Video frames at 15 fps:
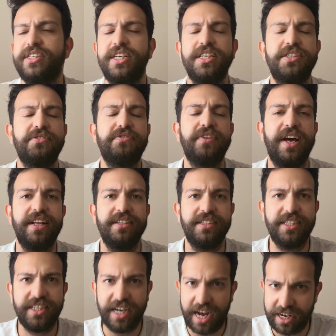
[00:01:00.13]
is
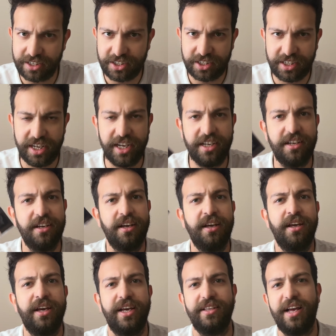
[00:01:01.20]
fantastic.
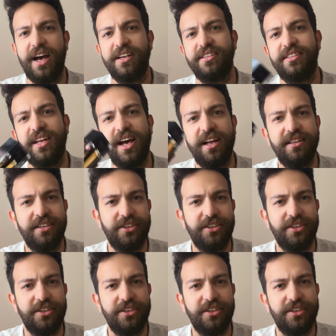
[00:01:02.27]
It has that,